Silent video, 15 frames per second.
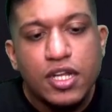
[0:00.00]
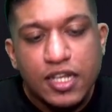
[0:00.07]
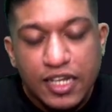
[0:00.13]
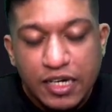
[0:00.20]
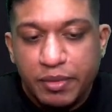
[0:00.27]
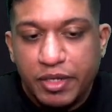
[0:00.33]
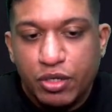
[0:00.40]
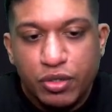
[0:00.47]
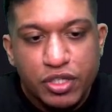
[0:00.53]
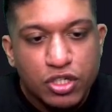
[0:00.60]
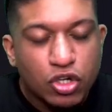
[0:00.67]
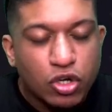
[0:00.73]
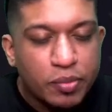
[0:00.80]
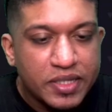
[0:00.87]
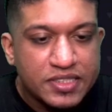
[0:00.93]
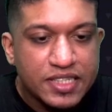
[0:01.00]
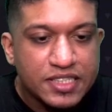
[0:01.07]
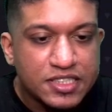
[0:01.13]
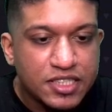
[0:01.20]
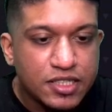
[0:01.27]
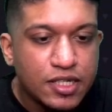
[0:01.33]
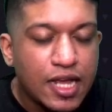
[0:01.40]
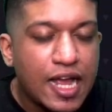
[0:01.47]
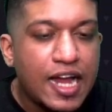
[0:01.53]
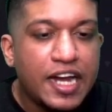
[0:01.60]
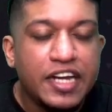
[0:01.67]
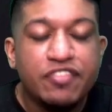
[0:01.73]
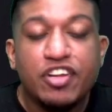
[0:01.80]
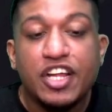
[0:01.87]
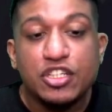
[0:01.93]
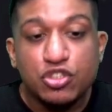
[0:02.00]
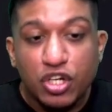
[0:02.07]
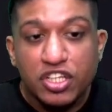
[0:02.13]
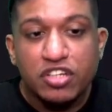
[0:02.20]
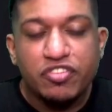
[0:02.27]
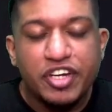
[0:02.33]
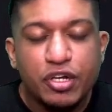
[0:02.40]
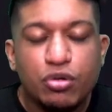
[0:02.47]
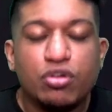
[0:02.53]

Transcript: Let me know in the comment section. And if you enjoyed the video,